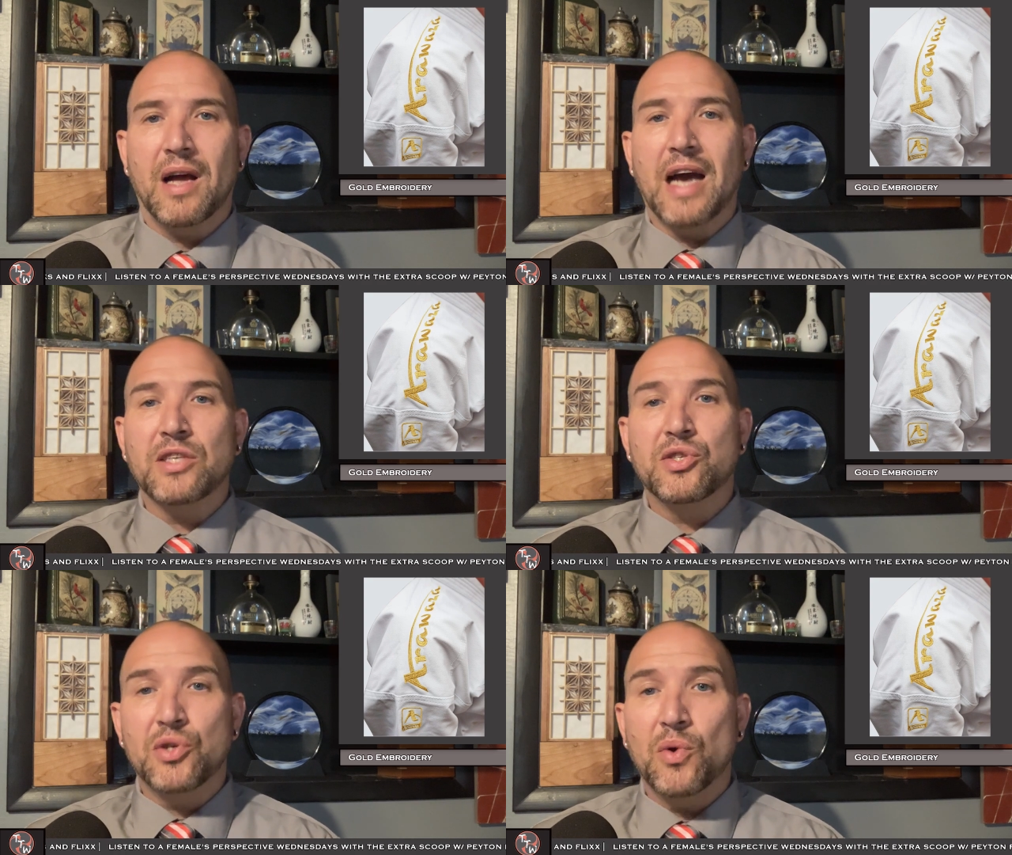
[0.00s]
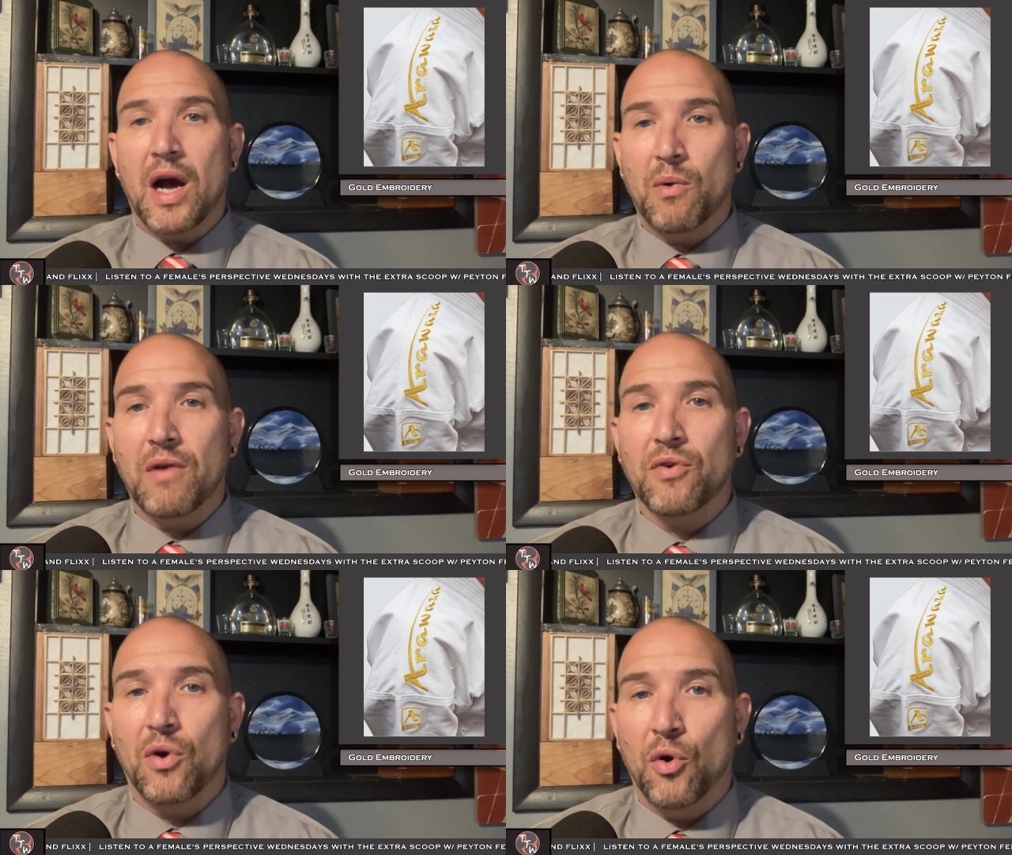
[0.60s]
I do,
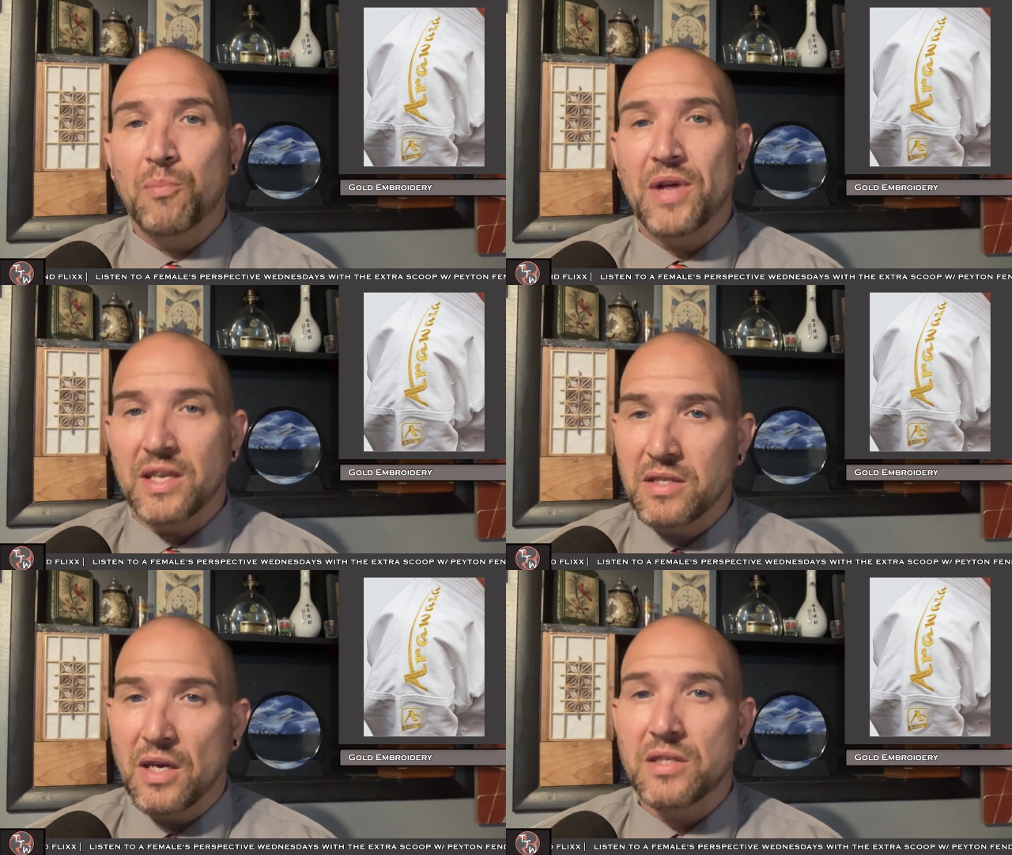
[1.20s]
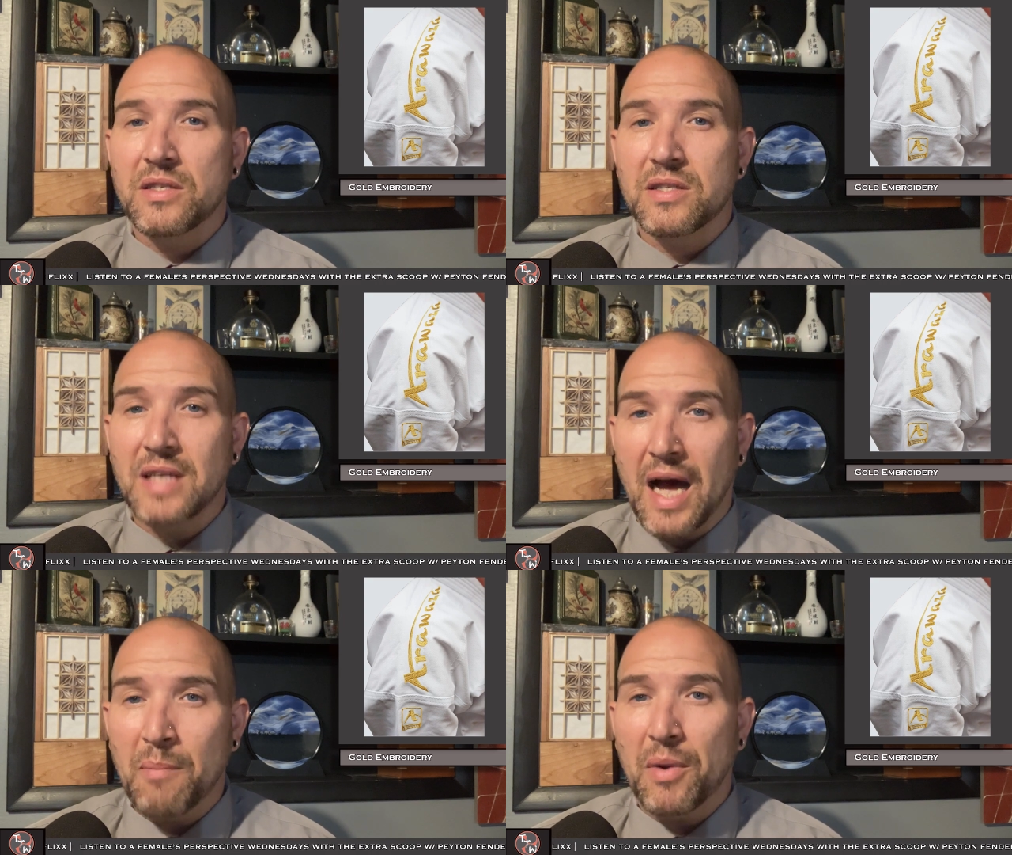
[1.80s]
however, hope that it does
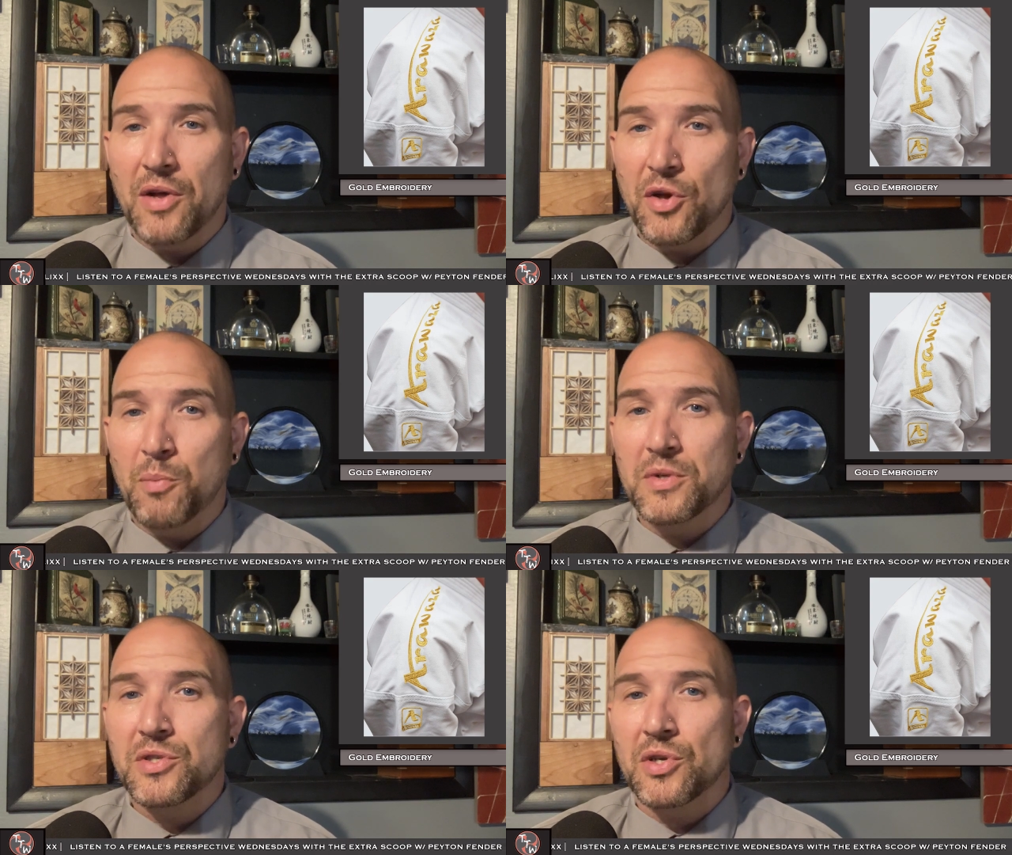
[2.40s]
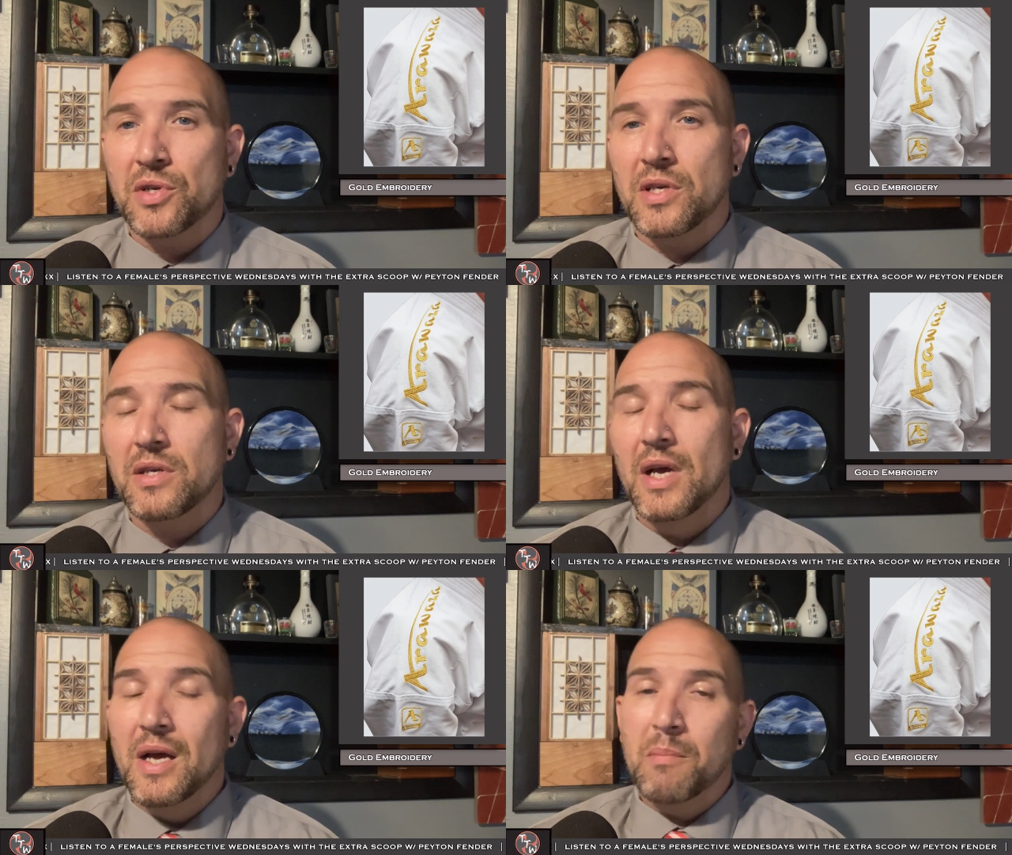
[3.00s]
stop on the open circuit,
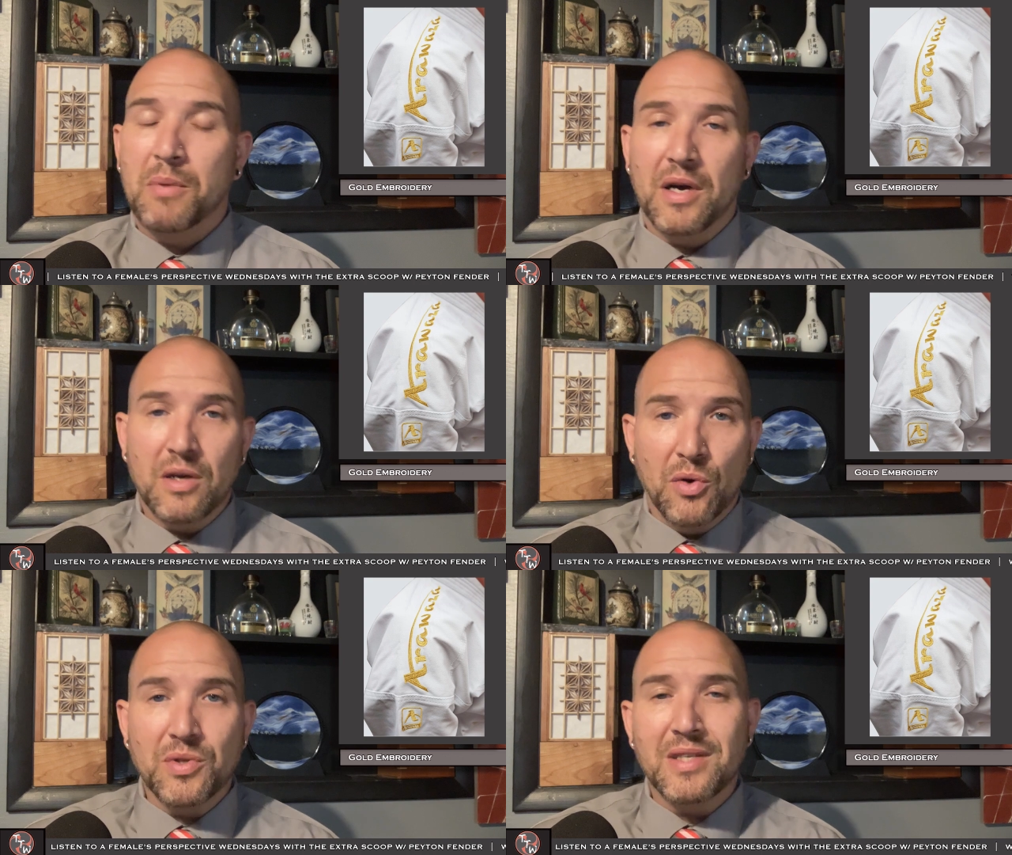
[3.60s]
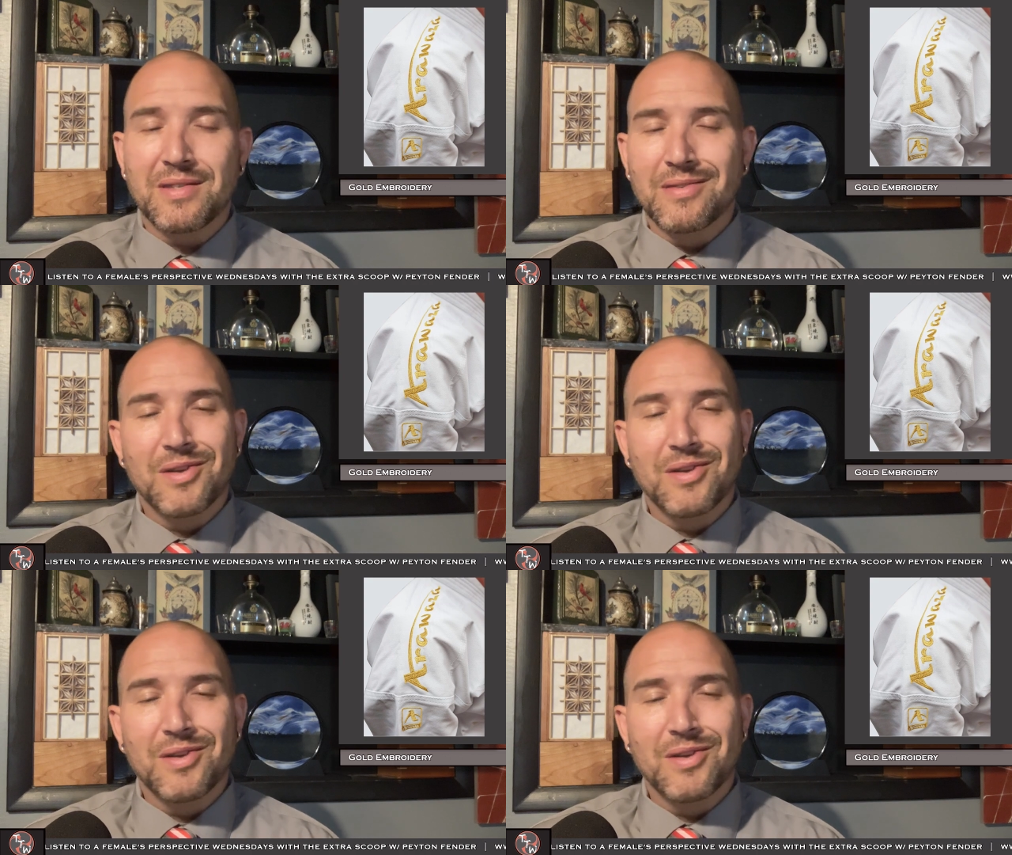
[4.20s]
but only